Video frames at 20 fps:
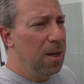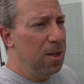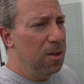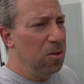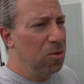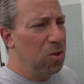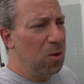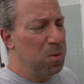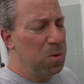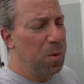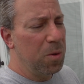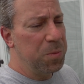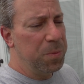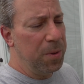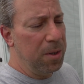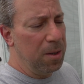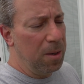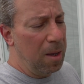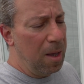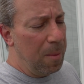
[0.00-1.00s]
YouTube's supposed to
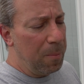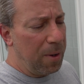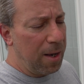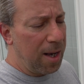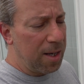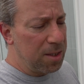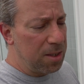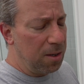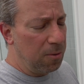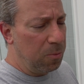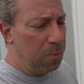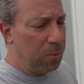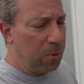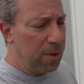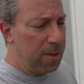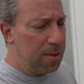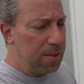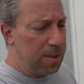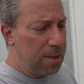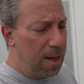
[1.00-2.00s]
be a positive
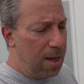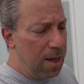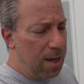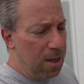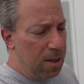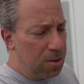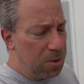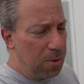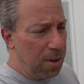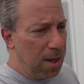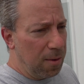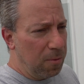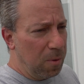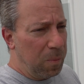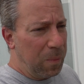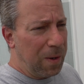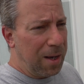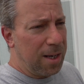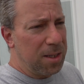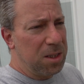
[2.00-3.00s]
place to have a
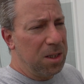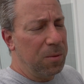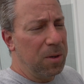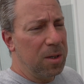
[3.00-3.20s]
positive